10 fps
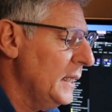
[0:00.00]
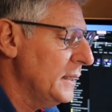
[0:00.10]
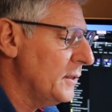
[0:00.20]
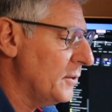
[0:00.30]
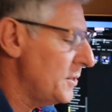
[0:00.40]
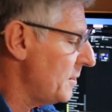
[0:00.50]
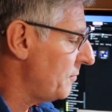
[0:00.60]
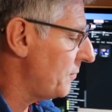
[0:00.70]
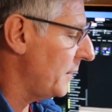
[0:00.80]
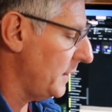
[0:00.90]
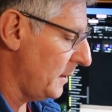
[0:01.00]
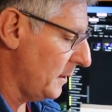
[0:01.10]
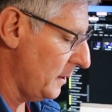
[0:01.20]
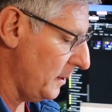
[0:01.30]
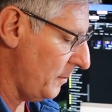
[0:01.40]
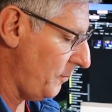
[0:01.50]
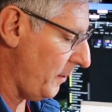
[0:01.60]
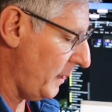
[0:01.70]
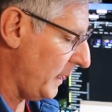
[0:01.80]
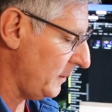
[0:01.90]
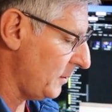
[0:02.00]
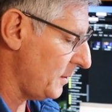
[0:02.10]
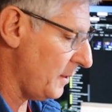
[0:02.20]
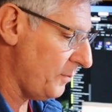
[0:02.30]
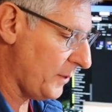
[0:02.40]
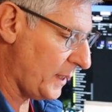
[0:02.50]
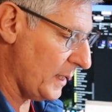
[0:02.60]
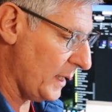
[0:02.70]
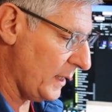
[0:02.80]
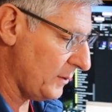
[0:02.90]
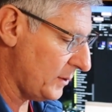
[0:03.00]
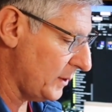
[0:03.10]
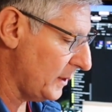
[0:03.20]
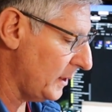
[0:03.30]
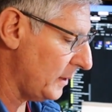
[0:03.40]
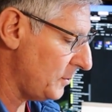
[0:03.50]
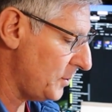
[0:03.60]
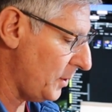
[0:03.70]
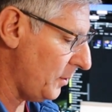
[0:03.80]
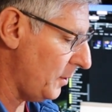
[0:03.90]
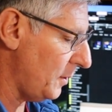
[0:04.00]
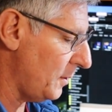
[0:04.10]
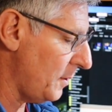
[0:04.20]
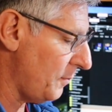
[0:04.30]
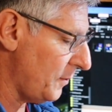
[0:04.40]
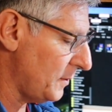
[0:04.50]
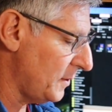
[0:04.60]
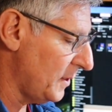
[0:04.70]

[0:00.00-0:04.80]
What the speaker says: They're different. The front legs are different, guys. I'll show you the difference.